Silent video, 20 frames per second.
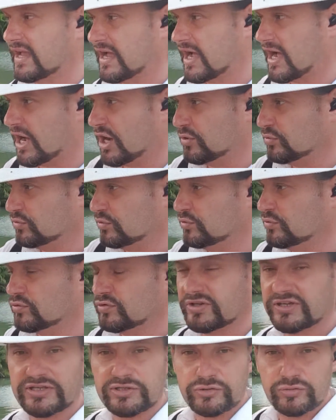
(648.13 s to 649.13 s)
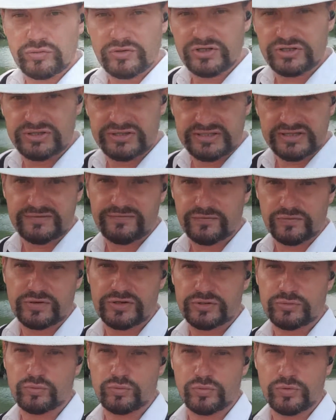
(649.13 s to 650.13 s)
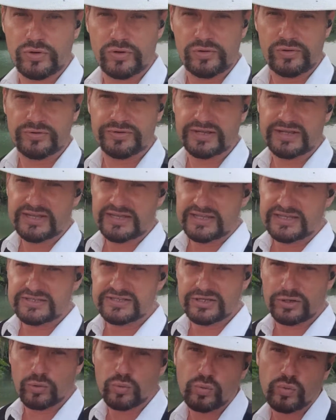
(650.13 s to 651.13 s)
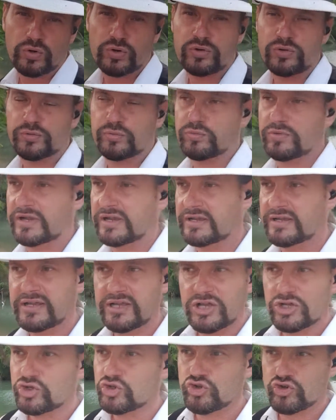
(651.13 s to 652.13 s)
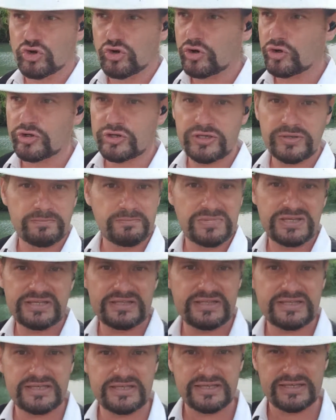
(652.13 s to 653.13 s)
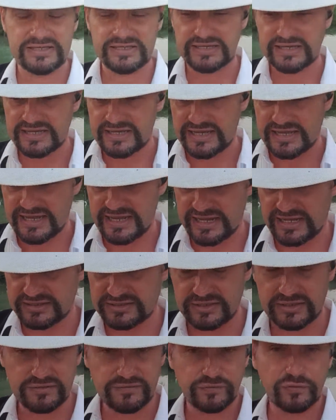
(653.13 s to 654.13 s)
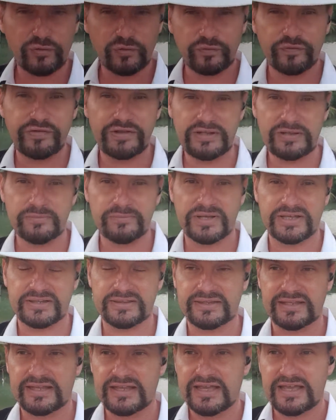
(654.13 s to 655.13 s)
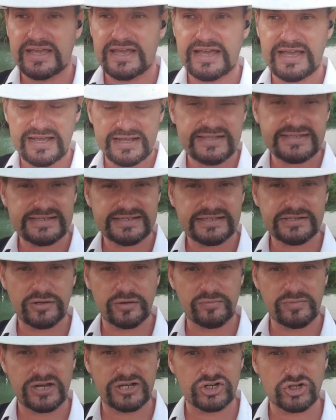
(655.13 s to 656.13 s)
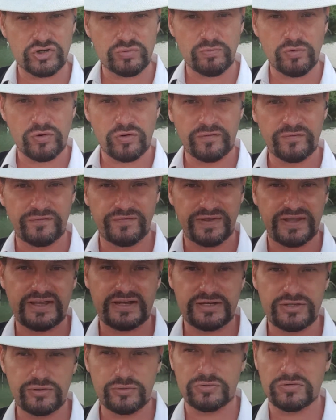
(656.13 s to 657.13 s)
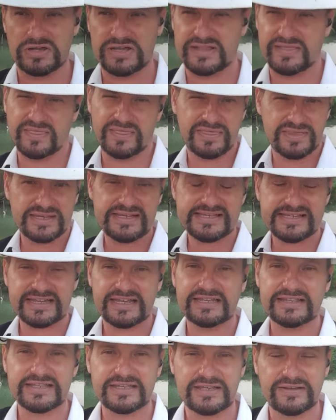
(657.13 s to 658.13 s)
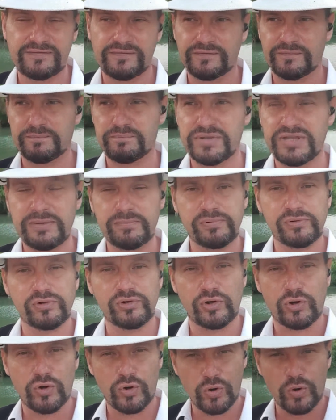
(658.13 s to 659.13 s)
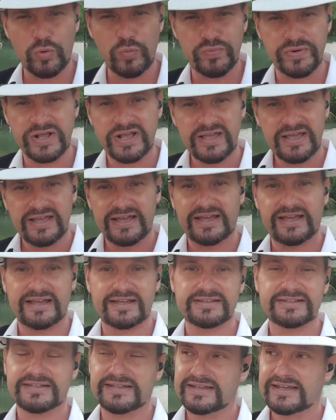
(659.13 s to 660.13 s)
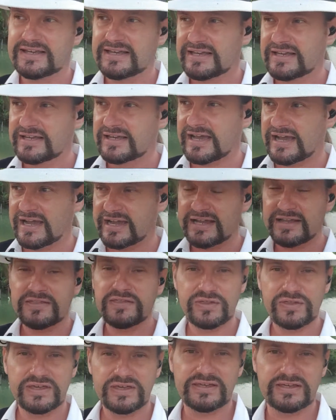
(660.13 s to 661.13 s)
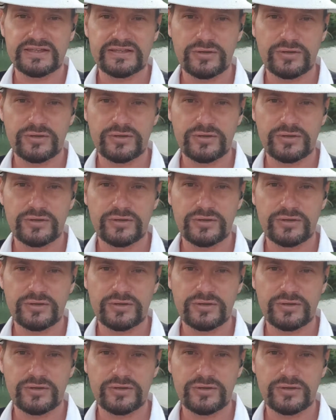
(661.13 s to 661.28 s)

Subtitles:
outlook into a different world, into a world where joy, meaning and fulfillment has so much more value, and this can give people hope. And I think in